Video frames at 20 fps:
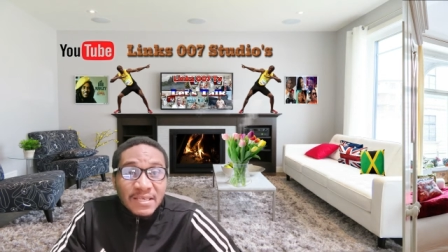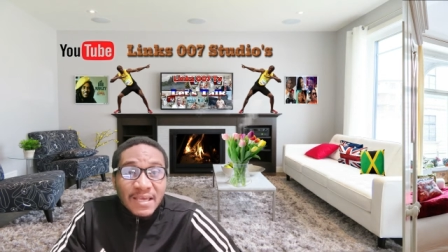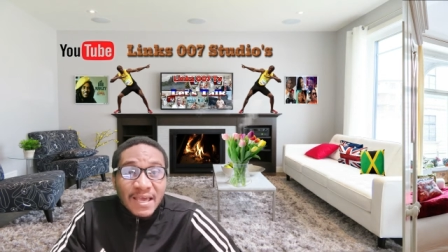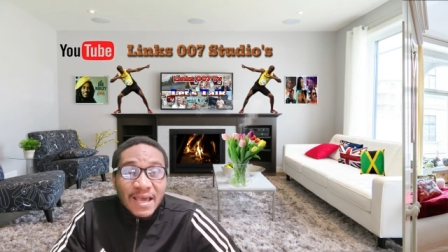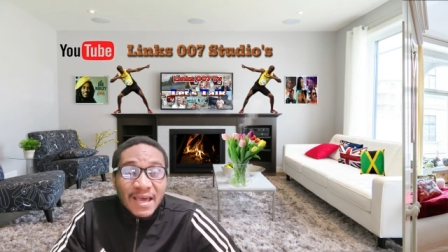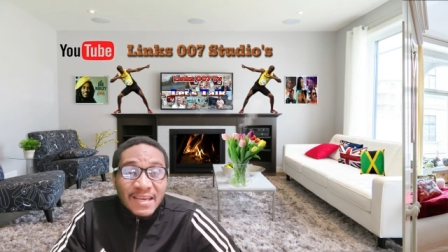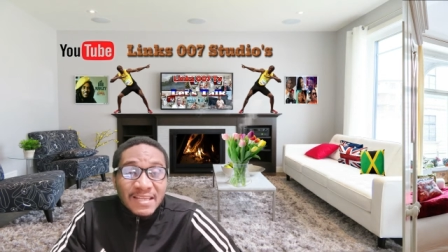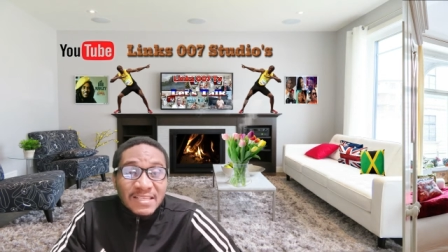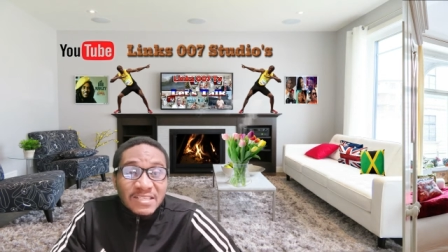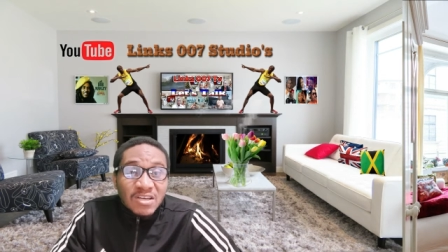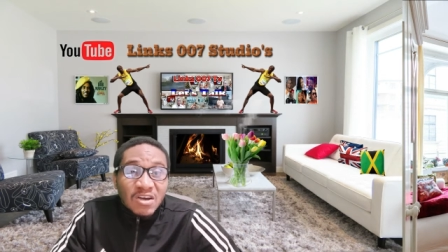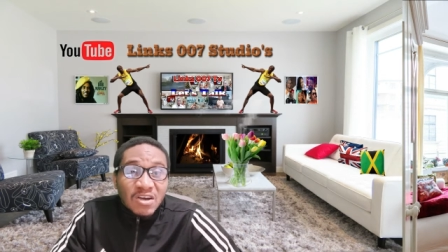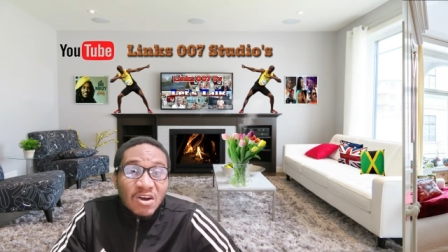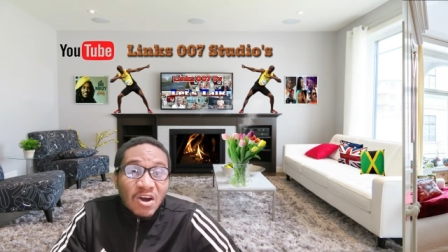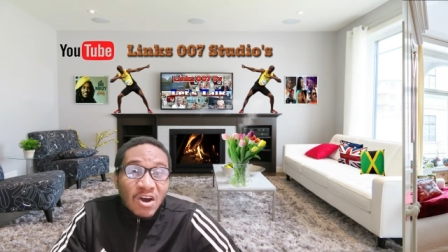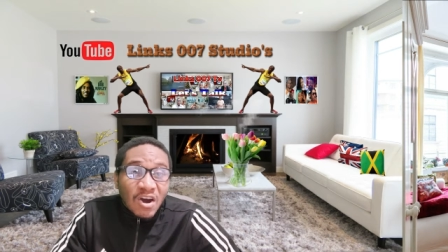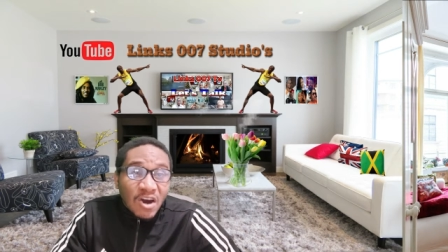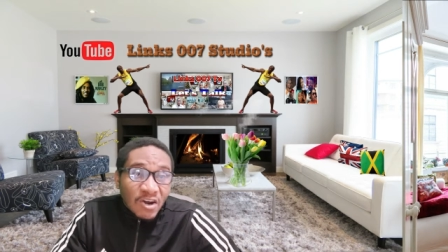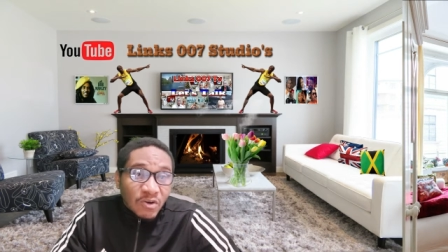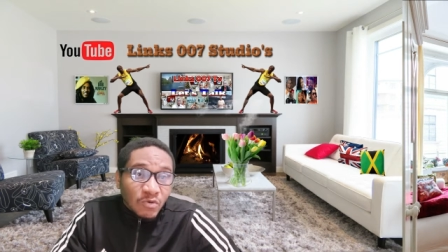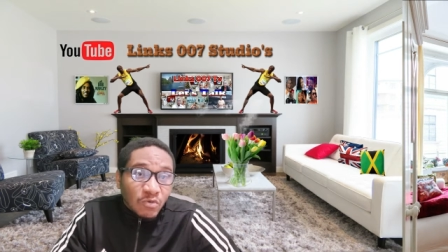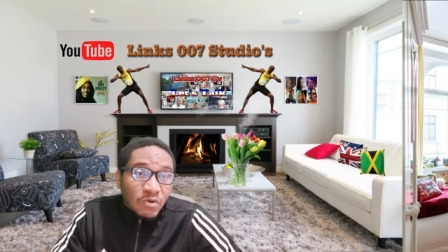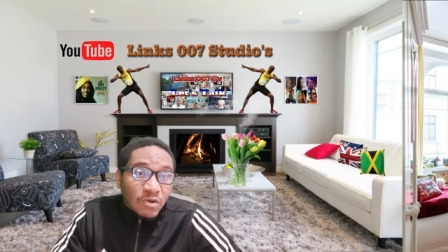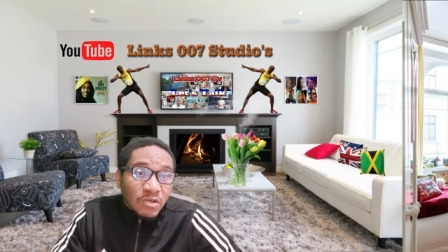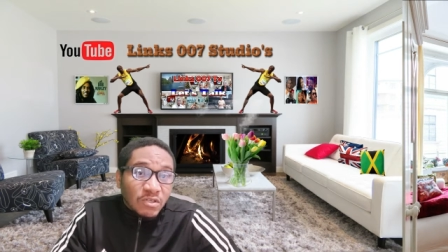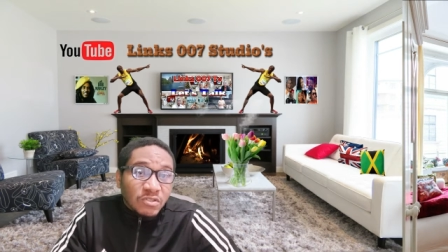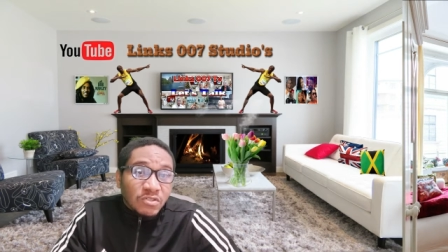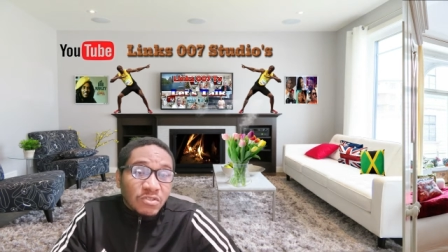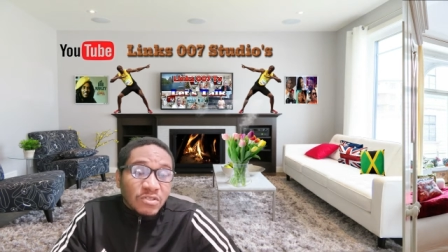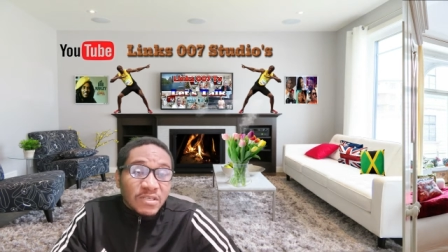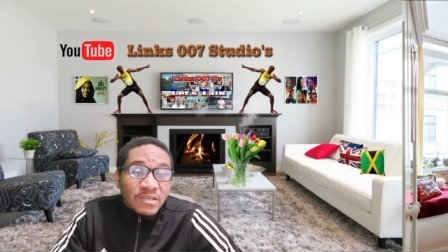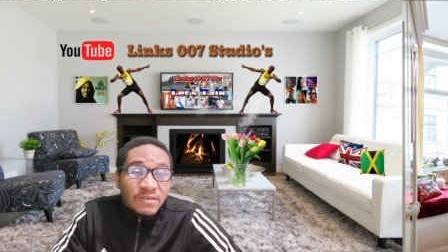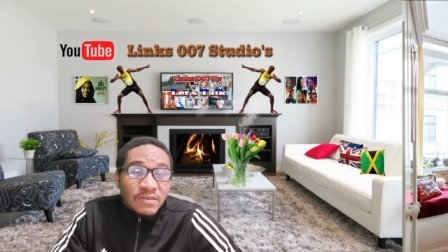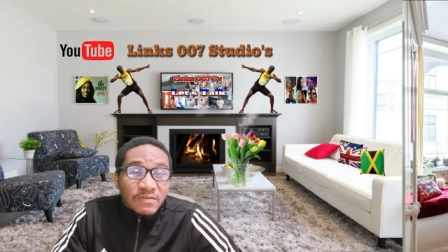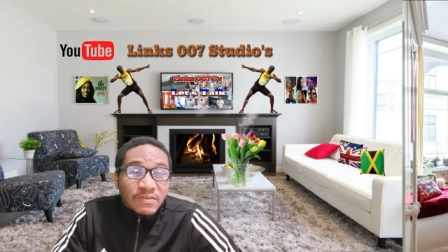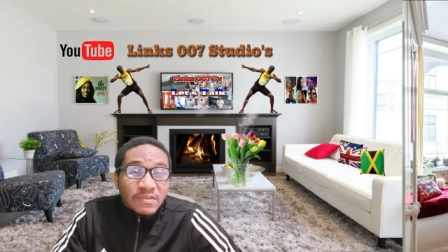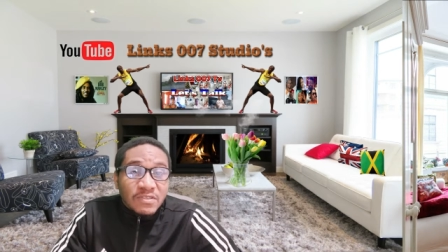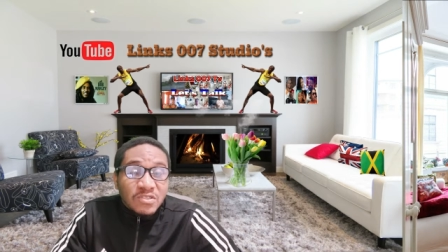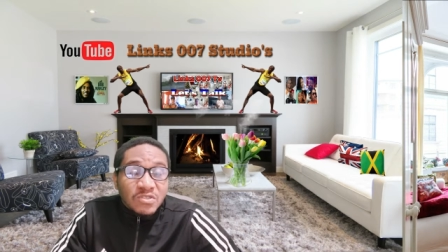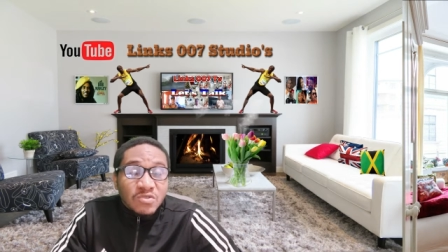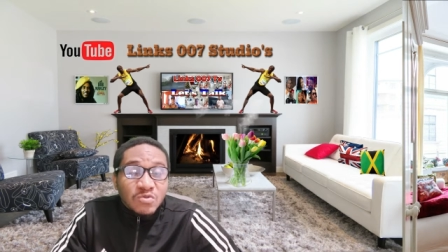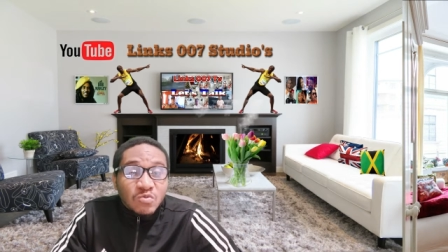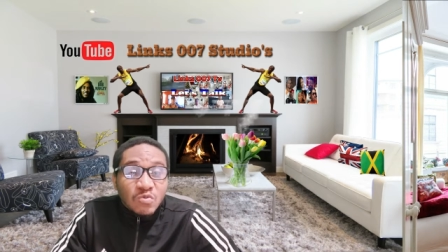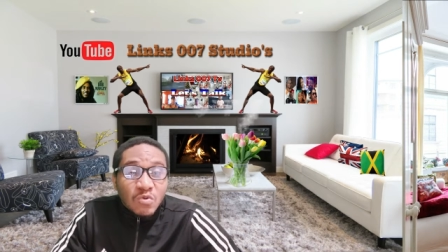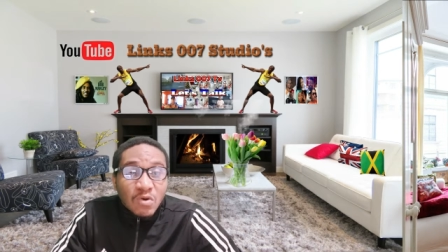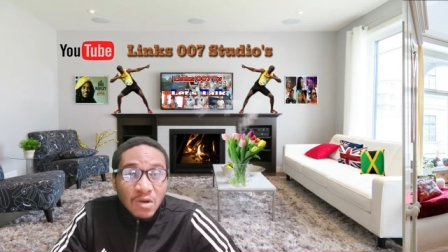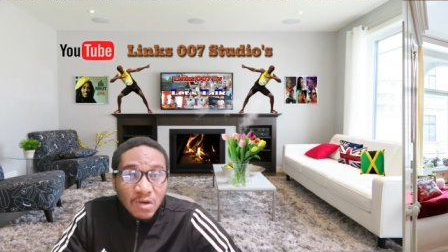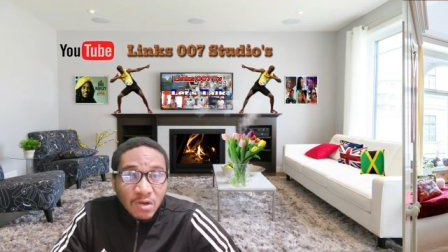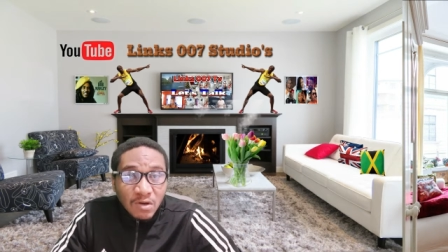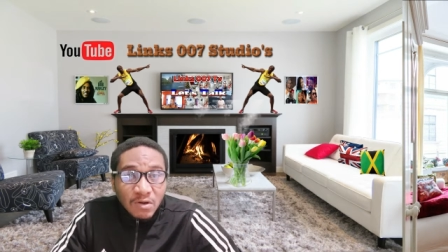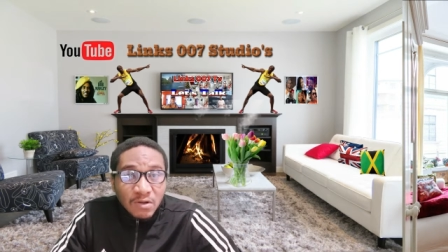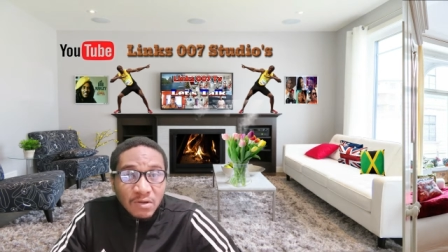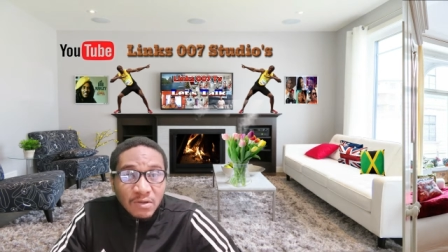and it's a hard one to even swallow.